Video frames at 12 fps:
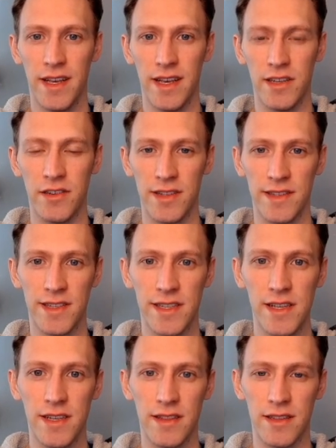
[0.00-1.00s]
And you can
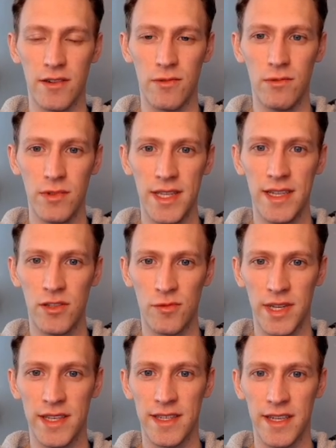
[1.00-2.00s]
see the only
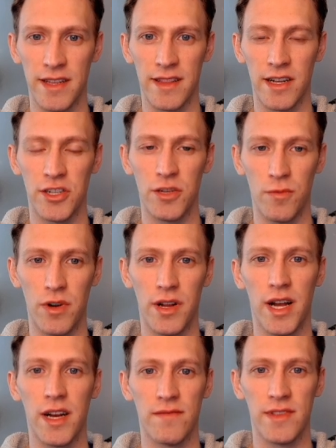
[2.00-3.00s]
swing state that she
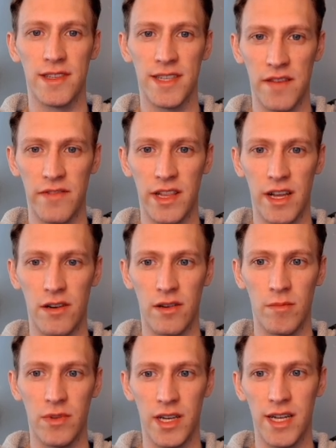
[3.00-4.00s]
won out of the 7 that are
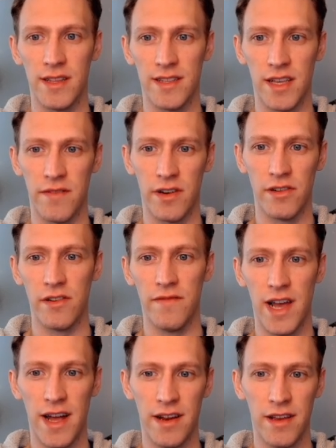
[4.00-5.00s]
in play, the 7 are
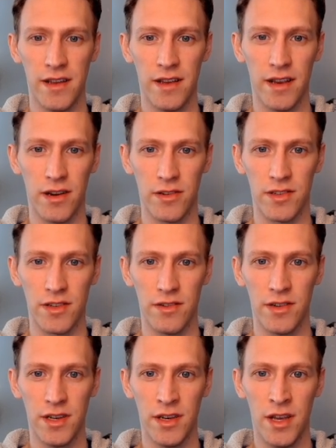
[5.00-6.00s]
Nevada,
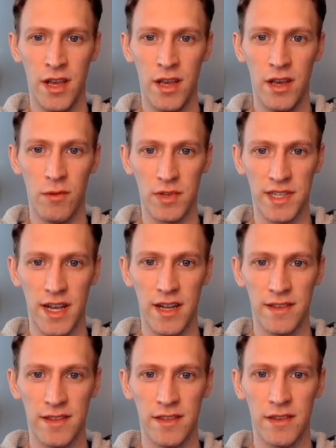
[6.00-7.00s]
Arizona,
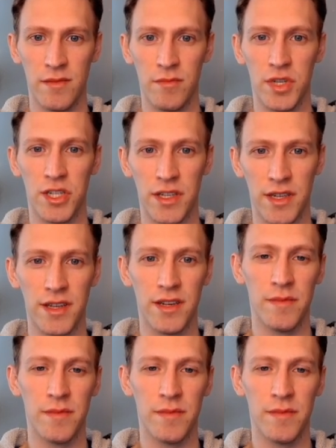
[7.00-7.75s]
Wisconsin, Michigan,